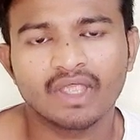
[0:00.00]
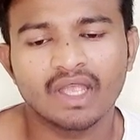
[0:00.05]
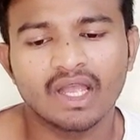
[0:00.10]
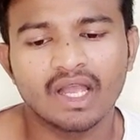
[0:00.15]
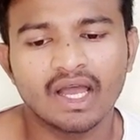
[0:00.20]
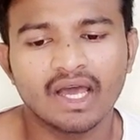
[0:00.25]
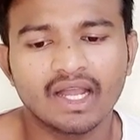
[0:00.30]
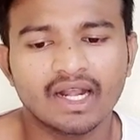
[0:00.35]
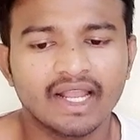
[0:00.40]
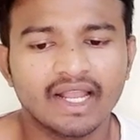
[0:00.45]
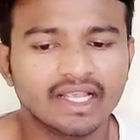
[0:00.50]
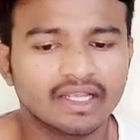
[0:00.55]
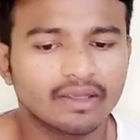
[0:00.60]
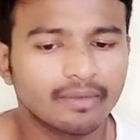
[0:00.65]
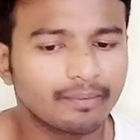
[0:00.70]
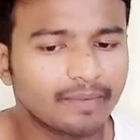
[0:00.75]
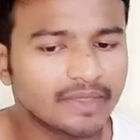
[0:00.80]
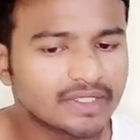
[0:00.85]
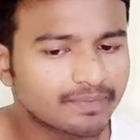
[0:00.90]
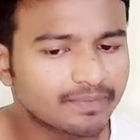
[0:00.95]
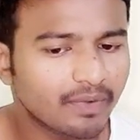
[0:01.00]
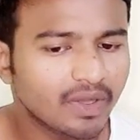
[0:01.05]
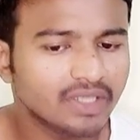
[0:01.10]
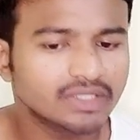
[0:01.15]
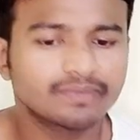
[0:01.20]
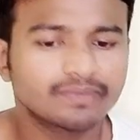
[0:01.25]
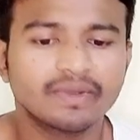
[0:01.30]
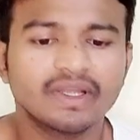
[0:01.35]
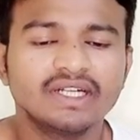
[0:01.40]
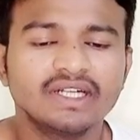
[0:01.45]
are like
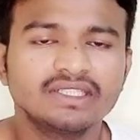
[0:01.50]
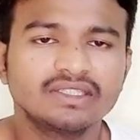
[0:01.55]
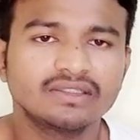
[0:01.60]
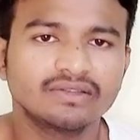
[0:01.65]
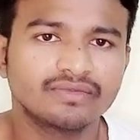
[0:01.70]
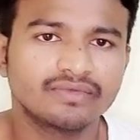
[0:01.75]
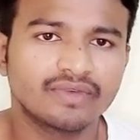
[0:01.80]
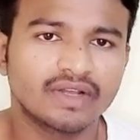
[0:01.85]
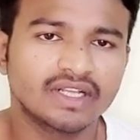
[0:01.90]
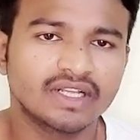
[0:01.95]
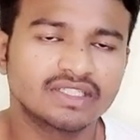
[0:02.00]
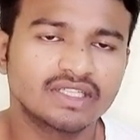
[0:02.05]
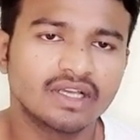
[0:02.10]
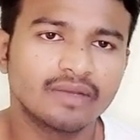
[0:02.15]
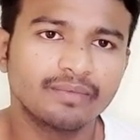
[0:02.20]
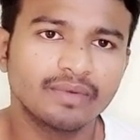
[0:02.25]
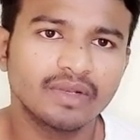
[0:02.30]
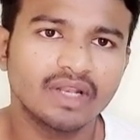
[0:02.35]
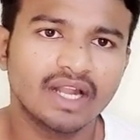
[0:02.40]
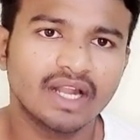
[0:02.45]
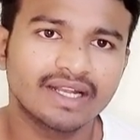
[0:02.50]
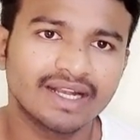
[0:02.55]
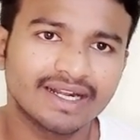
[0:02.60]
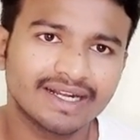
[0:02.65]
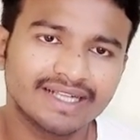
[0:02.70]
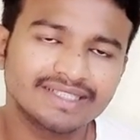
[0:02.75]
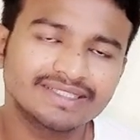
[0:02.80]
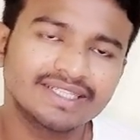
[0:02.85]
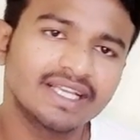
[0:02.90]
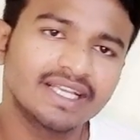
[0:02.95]
bisphosphates, for example, are
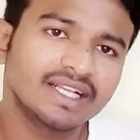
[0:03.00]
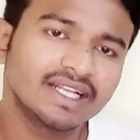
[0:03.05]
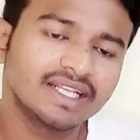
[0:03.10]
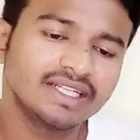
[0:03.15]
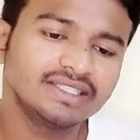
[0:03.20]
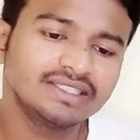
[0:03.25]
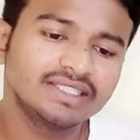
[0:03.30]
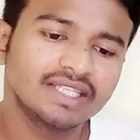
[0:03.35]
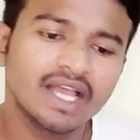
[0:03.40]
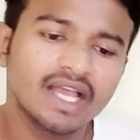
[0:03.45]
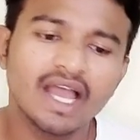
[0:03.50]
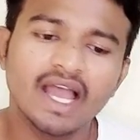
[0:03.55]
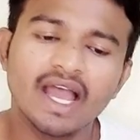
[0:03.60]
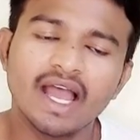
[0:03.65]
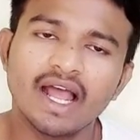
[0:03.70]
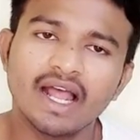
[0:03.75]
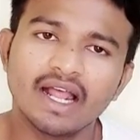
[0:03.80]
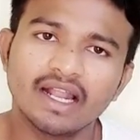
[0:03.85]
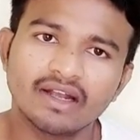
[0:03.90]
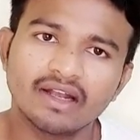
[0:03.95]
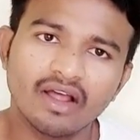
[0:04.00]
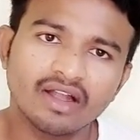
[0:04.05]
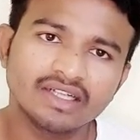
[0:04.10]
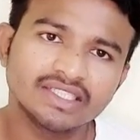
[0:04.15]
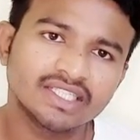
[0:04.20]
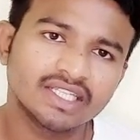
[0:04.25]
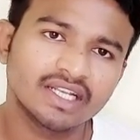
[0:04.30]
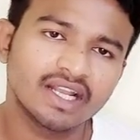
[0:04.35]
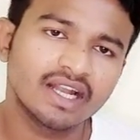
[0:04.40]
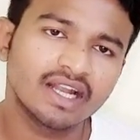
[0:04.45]
tetracyclines,
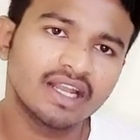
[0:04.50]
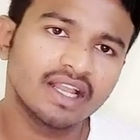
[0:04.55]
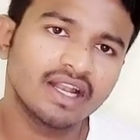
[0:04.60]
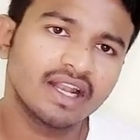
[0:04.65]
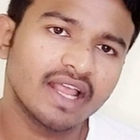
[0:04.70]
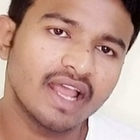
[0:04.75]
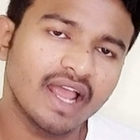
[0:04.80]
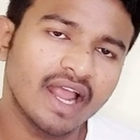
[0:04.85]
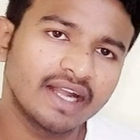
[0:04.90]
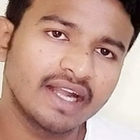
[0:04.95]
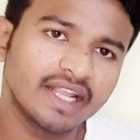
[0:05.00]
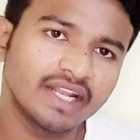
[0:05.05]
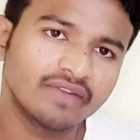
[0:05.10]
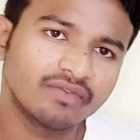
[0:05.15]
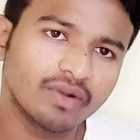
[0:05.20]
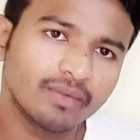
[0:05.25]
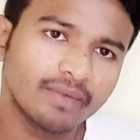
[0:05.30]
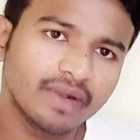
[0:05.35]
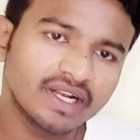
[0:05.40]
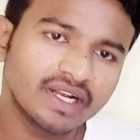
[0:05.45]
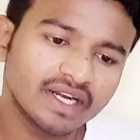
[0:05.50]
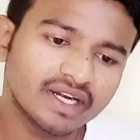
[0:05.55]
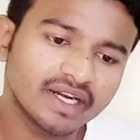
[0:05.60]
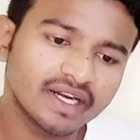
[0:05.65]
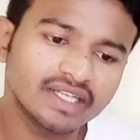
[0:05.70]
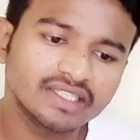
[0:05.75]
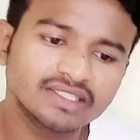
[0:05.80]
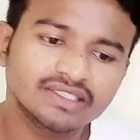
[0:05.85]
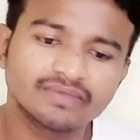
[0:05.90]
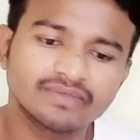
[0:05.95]
non-steroidal anti-inflammatory
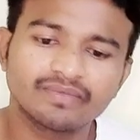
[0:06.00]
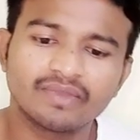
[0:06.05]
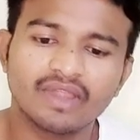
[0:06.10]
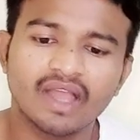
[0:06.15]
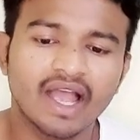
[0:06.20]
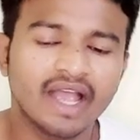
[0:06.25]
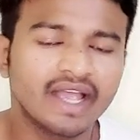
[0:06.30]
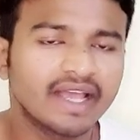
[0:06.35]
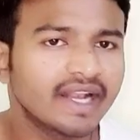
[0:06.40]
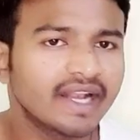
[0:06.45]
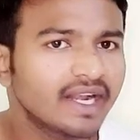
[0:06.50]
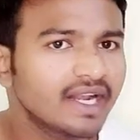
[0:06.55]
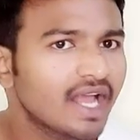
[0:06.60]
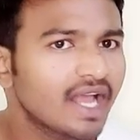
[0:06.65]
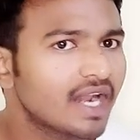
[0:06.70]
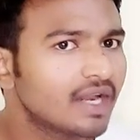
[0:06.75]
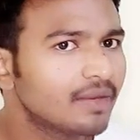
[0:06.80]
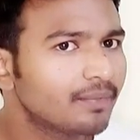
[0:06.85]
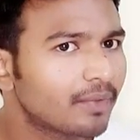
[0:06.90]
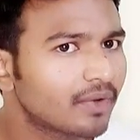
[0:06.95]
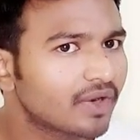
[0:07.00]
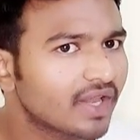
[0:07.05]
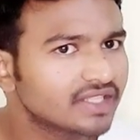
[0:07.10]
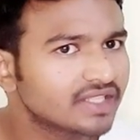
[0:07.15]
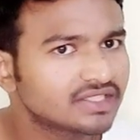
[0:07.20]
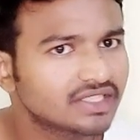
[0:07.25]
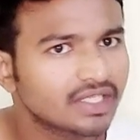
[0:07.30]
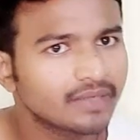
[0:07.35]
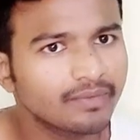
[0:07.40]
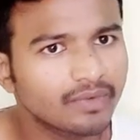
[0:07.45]
drugs, iron and
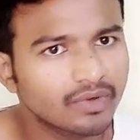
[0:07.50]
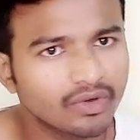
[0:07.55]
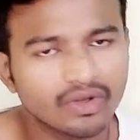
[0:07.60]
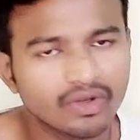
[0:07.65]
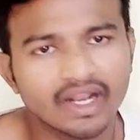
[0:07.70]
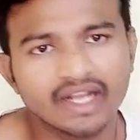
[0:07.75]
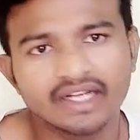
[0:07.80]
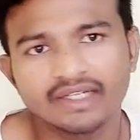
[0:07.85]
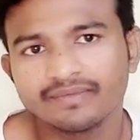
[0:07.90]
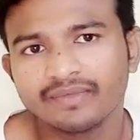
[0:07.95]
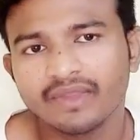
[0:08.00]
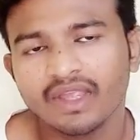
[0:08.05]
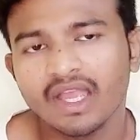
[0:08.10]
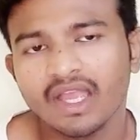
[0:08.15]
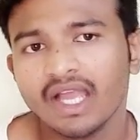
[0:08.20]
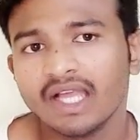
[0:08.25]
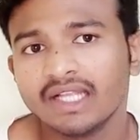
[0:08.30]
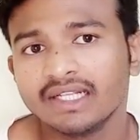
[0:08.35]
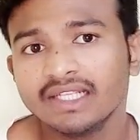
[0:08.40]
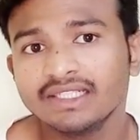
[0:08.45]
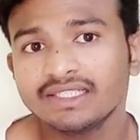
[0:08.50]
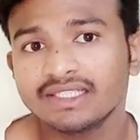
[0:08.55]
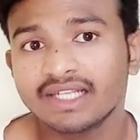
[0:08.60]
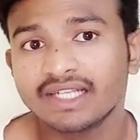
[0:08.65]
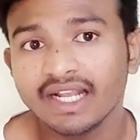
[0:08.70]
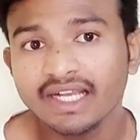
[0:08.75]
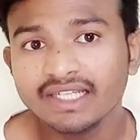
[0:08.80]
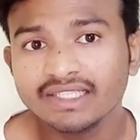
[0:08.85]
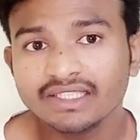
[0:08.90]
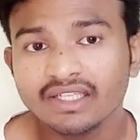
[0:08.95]
potassium chloride. These
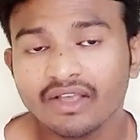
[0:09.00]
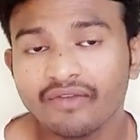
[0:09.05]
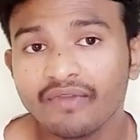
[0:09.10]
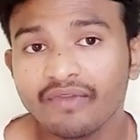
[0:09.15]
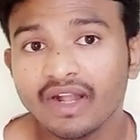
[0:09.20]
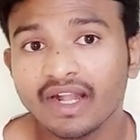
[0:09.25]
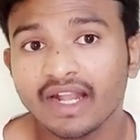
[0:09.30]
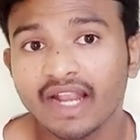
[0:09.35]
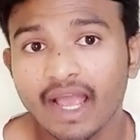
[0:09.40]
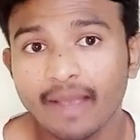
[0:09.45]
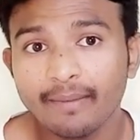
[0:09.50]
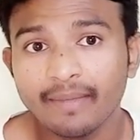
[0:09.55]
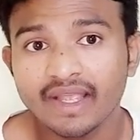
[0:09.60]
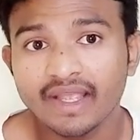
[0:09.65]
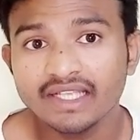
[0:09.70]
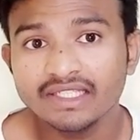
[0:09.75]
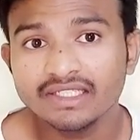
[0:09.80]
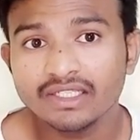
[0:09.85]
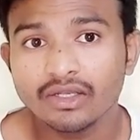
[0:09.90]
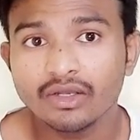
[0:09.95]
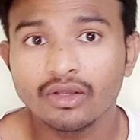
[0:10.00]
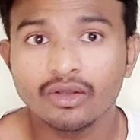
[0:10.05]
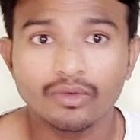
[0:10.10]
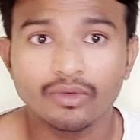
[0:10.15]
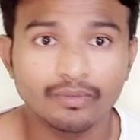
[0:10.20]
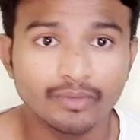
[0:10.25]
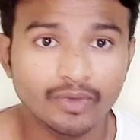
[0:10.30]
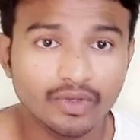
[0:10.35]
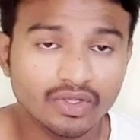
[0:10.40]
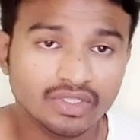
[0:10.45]
drugs will damage
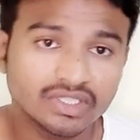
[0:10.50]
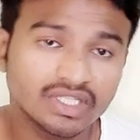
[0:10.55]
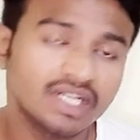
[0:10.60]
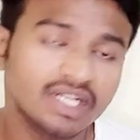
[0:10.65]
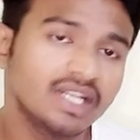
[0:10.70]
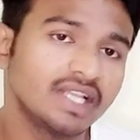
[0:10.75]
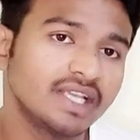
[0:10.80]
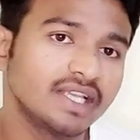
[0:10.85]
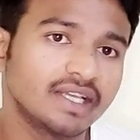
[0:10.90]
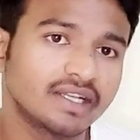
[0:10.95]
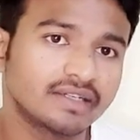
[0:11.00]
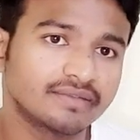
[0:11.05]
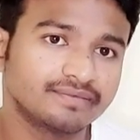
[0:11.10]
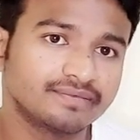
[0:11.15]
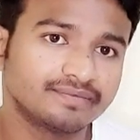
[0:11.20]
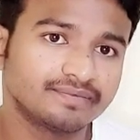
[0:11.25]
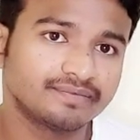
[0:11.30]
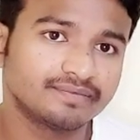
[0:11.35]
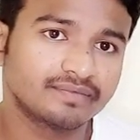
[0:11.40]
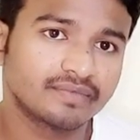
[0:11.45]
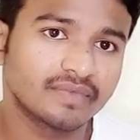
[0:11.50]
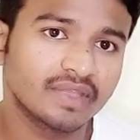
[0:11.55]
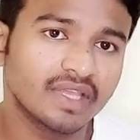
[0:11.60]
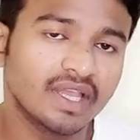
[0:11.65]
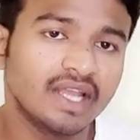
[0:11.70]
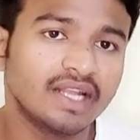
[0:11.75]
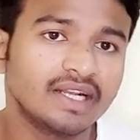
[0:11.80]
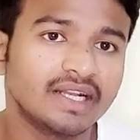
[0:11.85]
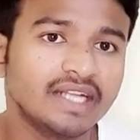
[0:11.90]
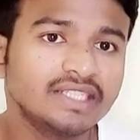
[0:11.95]
mucosal layer.
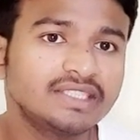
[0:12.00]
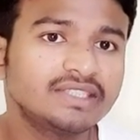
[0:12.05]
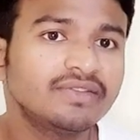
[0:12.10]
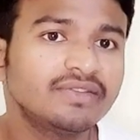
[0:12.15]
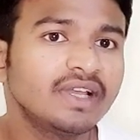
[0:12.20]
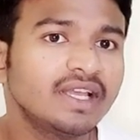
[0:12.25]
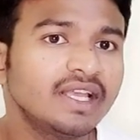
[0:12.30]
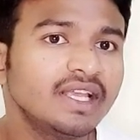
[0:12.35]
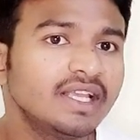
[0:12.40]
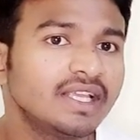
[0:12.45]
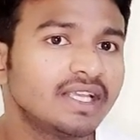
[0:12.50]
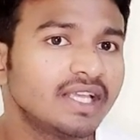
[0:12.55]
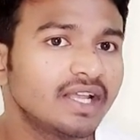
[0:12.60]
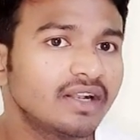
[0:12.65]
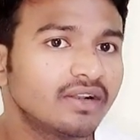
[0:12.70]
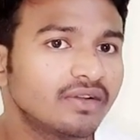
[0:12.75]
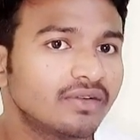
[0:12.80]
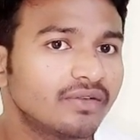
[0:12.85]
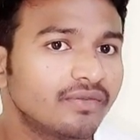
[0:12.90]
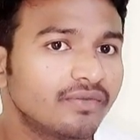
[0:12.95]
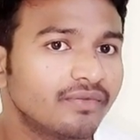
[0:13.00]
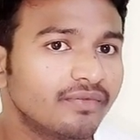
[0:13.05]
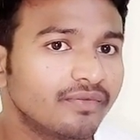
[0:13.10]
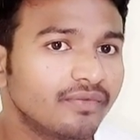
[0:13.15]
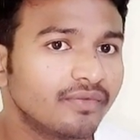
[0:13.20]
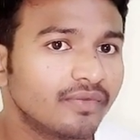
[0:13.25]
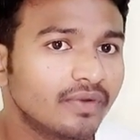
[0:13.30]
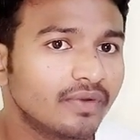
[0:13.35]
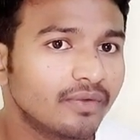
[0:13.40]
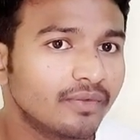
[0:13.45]
That's why here
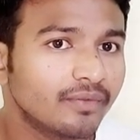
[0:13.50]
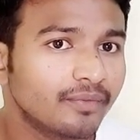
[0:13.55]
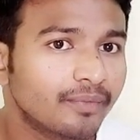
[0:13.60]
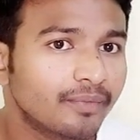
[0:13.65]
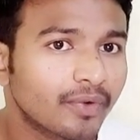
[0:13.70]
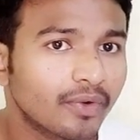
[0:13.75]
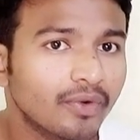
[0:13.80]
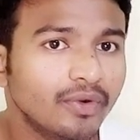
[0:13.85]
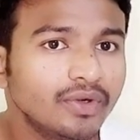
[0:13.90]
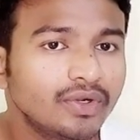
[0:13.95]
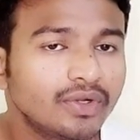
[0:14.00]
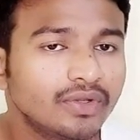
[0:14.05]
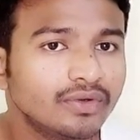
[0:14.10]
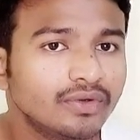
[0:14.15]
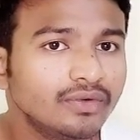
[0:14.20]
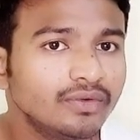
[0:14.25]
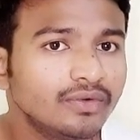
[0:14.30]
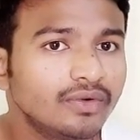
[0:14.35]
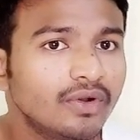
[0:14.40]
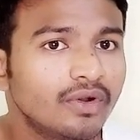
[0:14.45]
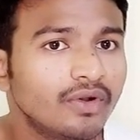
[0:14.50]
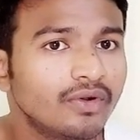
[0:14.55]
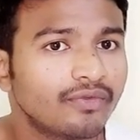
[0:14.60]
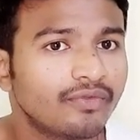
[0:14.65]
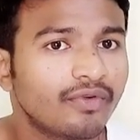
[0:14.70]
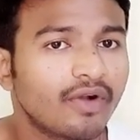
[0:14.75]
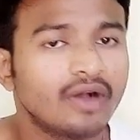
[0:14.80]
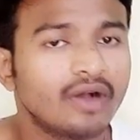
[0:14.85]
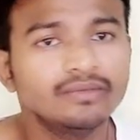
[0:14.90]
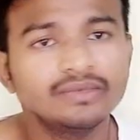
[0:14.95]
prone to
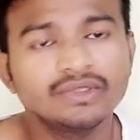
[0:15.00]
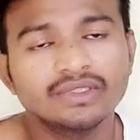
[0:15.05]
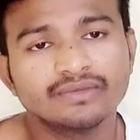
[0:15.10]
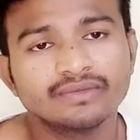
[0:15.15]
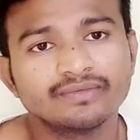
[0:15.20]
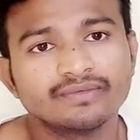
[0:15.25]
forms